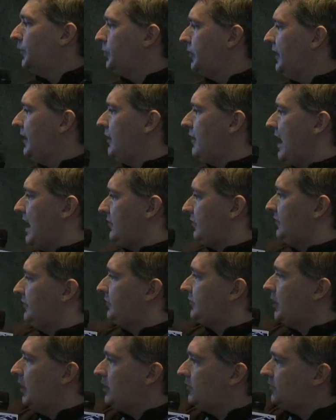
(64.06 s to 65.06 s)
The player actually
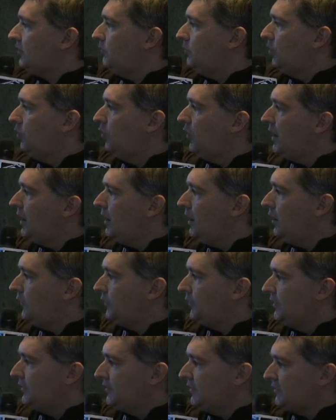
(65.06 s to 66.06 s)
starts somewhere way
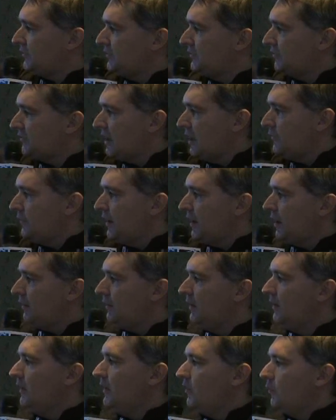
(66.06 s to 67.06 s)
off in the distance down
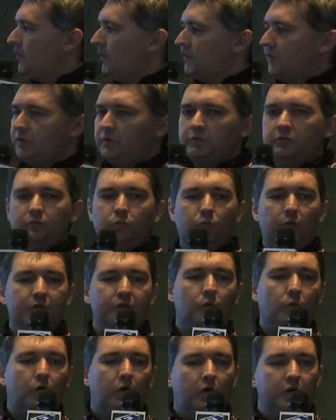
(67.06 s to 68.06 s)
there, where
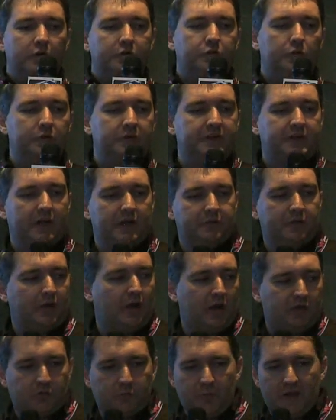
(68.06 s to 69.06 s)
when the wall is only kind of
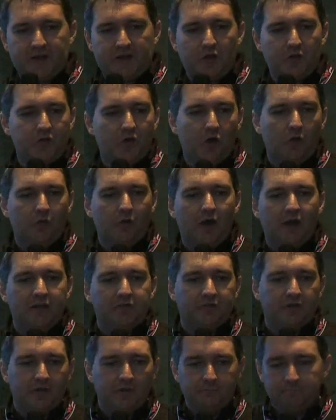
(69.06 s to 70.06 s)
a speck on the
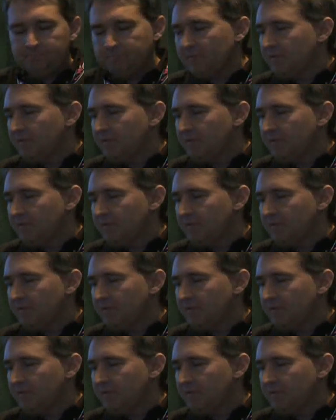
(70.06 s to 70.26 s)
horizon.